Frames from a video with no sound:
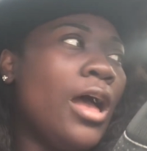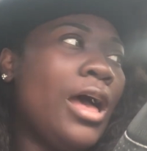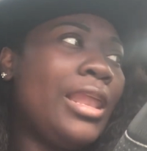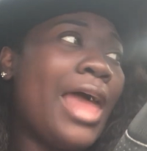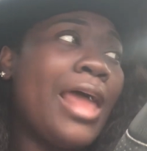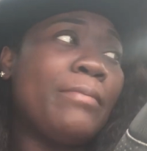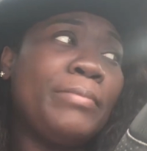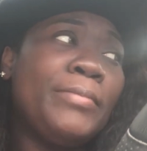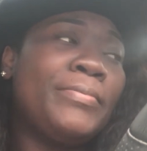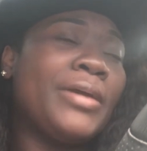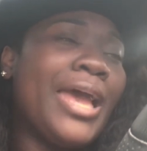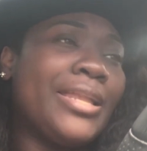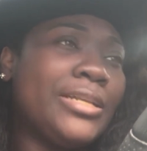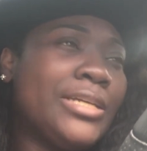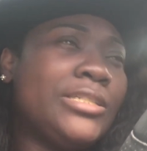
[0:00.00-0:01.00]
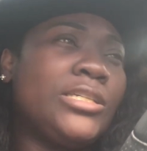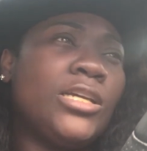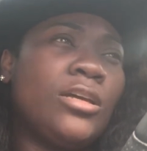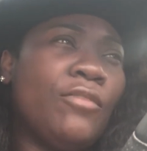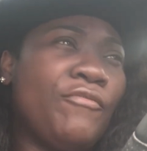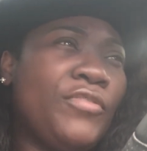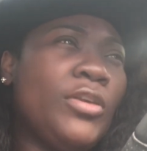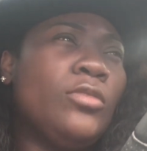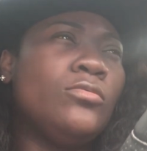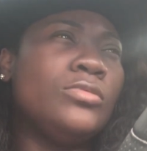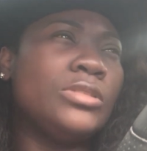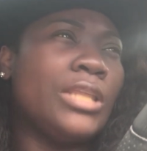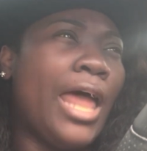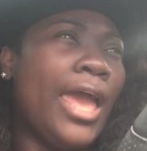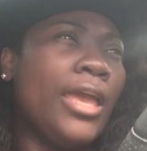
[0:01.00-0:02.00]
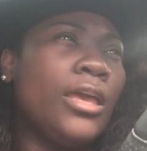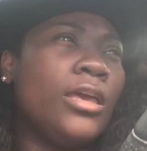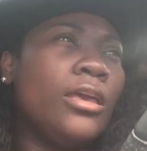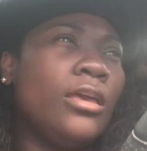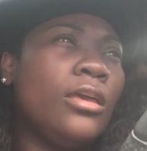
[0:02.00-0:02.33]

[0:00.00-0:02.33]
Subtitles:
a lot of people got that shit confused. Like,